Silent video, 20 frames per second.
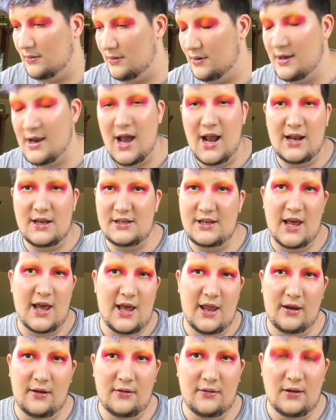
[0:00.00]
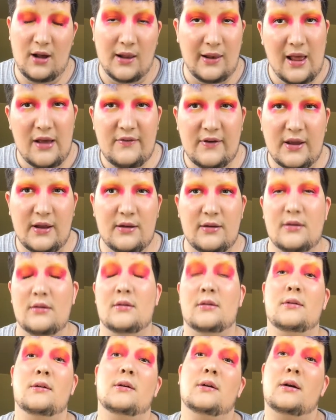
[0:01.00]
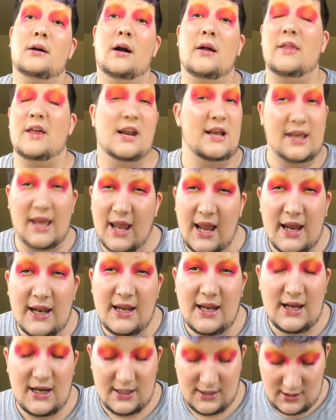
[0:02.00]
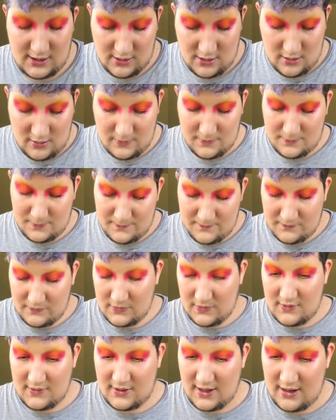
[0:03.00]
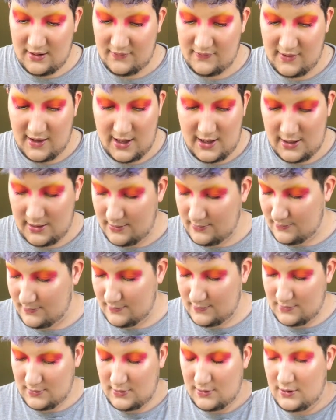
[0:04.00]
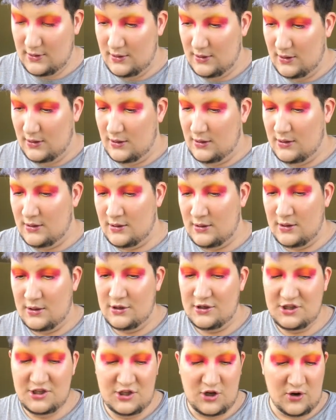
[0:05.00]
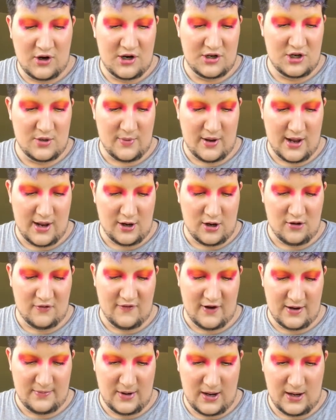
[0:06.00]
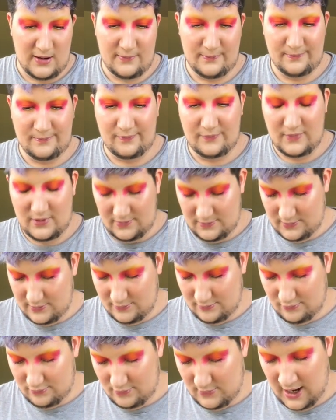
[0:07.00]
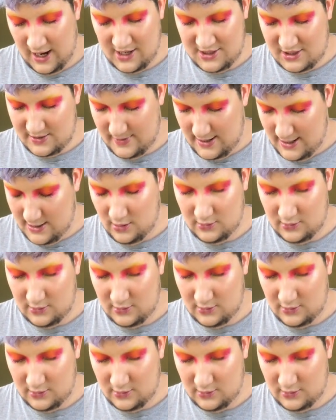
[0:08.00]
9, 10, 11, and then I can't eat, you know. It's kind of sad. Donate to my GoFundMe and to my